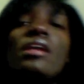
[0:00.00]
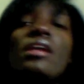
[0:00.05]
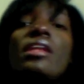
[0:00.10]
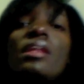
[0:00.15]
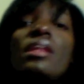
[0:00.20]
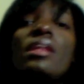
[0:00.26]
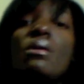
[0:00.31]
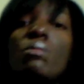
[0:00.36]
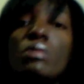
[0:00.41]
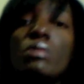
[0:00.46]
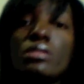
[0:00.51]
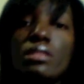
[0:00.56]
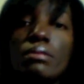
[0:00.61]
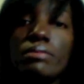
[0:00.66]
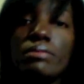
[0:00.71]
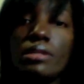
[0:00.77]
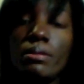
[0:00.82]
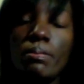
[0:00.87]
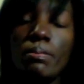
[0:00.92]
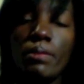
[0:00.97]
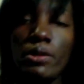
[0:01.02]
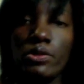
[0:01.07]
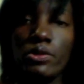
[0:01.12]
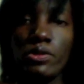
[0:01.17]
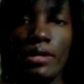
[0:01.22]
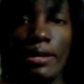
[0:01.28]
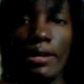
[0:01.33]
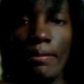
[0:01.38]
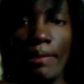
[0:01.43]
Now, once I'm done blow
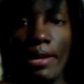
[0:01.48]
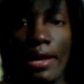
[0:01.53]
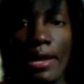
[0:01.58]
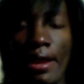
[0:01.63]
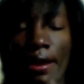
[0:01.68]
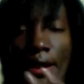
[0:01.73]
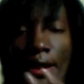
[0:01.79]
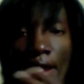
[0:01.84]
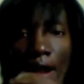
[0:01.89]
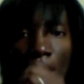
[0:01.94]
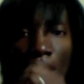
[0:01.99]
drying my hair,